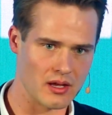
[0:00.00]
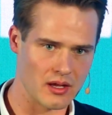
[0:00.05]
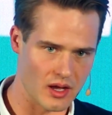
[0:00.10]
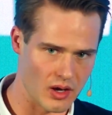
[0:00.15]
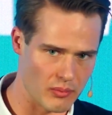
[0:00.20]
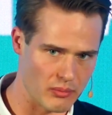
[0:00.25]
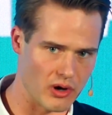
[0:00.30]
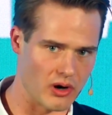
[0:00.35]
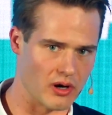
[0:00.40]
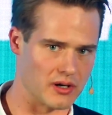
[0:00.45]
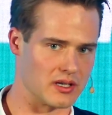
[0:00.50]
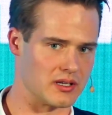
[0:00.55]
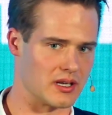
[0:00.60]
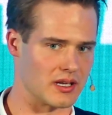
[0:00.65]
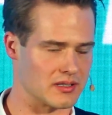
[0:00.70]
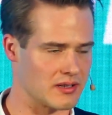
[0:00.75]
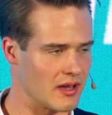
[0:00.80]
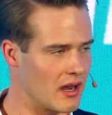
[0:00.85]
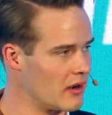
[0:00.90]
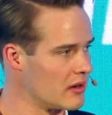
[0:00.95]
a party
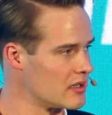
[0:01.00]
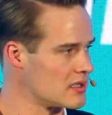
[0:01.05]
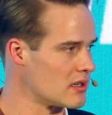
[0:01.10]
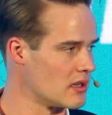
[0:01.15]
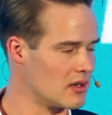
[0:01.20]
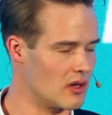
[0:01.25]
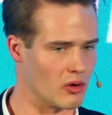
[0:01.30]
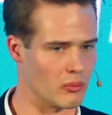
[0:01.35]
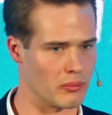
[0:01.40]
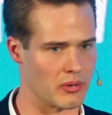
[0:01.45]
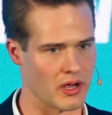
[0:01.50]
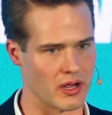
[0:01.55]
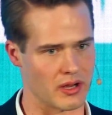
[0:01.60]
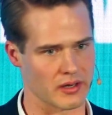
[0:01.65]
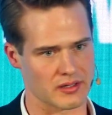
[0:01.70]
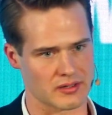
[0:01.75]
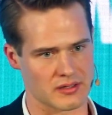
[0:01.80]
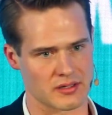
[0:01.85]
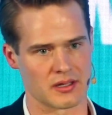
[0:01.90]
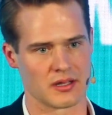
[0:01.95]
that carries that
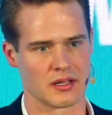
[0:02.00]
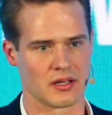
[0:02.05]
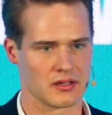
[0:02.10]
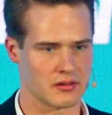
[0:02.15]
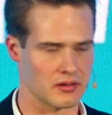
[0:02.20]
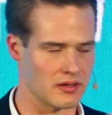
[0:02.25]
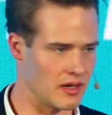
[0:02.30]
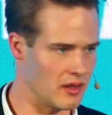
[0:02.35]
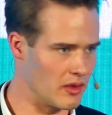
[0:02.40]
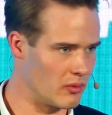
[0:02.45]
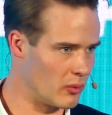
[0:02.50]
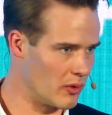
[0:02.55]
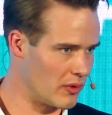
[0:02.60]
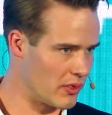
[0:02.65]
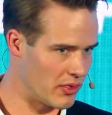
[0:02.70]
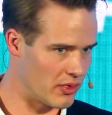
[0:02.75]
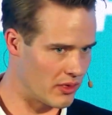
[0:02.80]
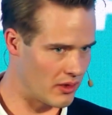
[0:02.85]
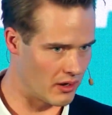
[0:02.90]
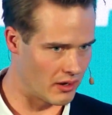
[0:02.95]
OpEx together
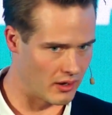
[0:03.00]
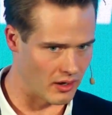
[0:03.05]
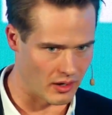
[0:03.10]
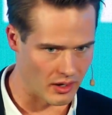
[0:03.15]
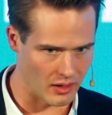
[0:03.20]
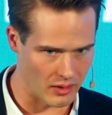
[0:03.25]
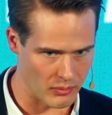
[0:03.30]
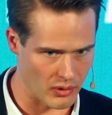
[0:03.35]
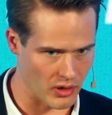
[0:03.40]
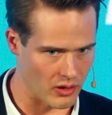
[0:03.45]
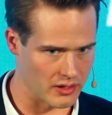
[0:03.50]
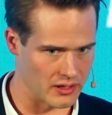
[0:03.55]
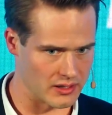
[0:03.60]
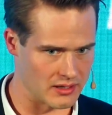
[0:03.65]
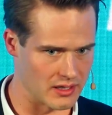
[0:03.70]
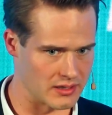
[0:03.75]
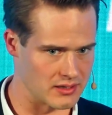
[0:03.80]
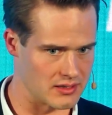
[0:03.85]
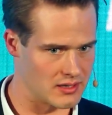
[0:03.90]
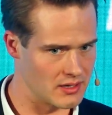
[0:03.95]
with a party
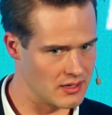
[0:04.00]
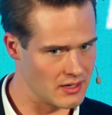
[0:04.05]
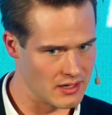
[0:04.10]
that